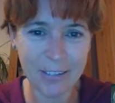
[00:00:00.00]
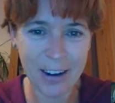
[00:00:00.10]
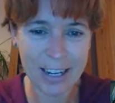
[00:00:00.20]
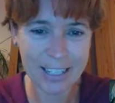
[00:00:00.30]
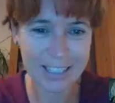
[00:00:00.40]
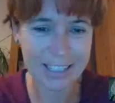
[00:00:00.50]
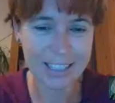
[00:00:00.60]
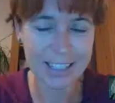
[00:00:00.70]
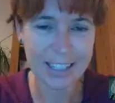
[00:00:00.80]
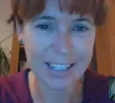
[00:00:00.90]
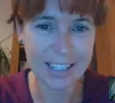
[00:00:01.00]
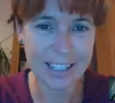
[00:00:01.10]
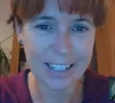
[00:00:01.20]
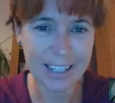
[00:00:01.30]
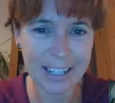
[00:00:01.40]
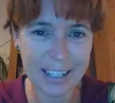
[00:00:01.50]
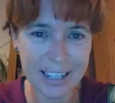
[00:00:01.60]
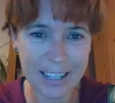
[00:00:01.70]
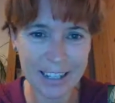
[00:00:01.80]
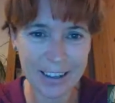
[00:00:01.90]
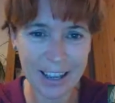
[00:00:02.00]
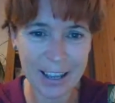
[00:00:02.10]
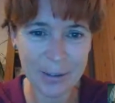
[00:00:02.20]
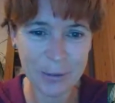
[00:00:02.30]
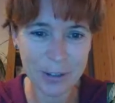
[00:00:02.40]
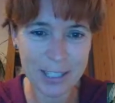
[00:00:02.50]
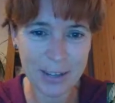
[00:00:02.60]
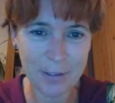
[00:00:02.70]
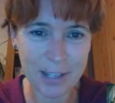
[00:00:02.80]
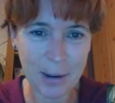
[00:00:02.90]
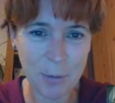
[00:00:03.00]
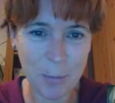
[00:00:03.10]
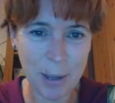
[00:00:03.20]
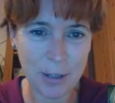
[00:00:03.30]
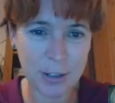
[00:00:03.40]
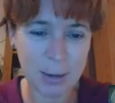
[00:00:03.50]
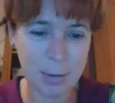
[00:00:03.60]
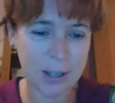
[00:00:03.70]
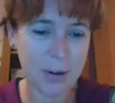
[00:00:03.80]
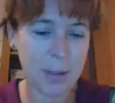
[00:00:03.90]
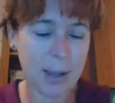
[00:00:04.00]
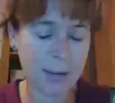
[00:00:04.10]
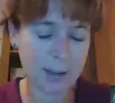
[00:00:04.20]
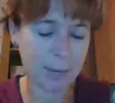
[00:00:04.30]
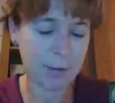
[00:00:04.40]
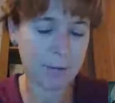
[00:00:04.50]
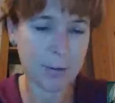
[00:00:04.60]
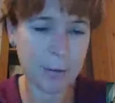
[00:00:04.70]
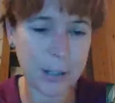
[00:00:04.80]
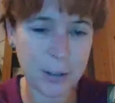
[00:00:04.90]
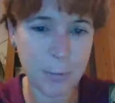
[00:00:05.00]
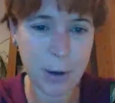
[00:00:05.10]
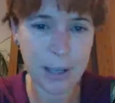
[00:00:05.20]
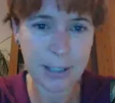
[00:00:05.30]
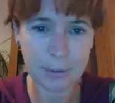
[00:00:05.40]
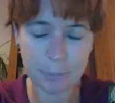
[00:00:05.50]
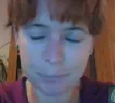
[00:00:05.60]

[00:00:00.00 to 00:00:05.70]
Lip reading: Right. Okay, we'll just there's any more pictures coming. Is there anything else coming through question-wise?